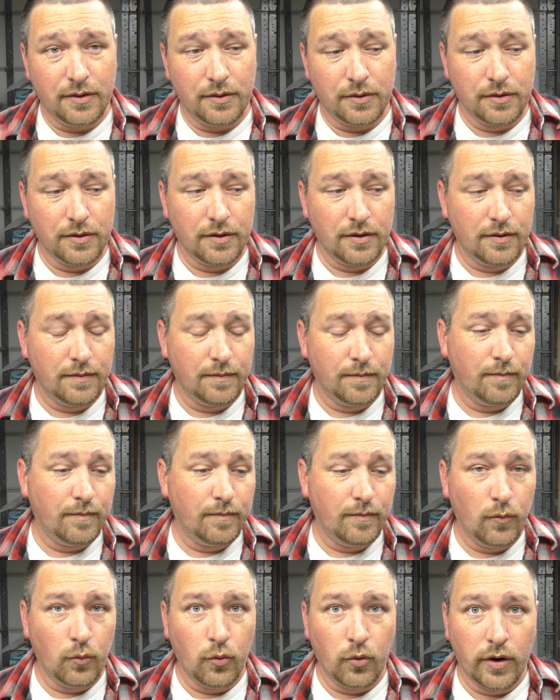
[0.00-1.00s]
Or
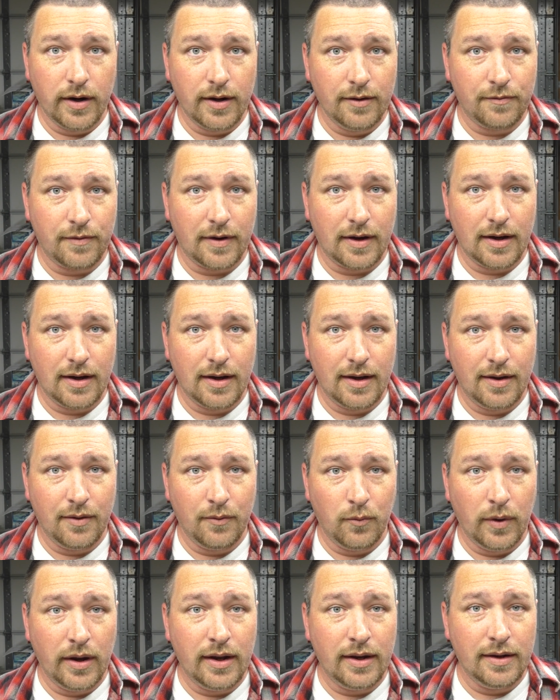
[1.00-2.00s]
what if I
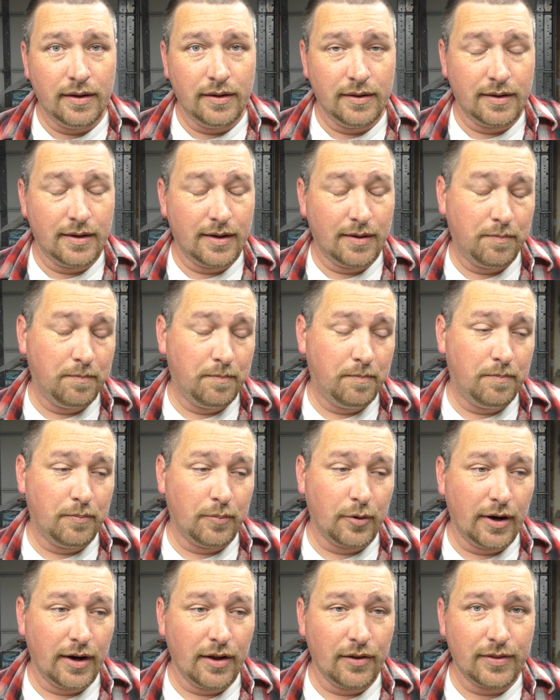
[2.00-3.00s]
went and
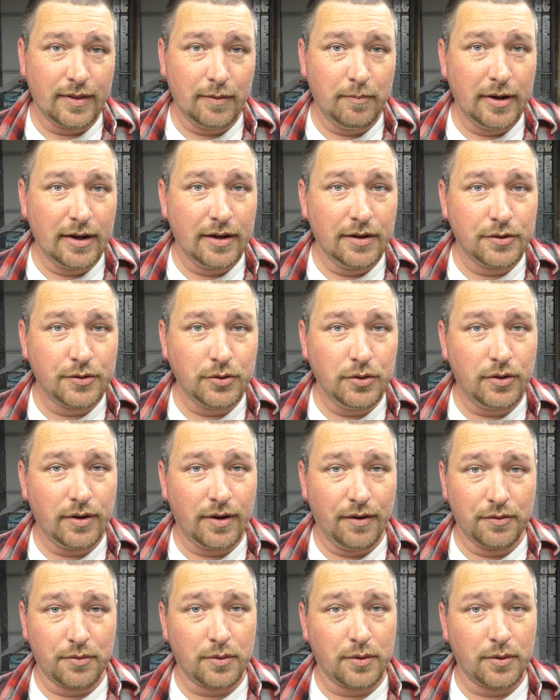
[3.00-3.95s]
brought out the big intruder I was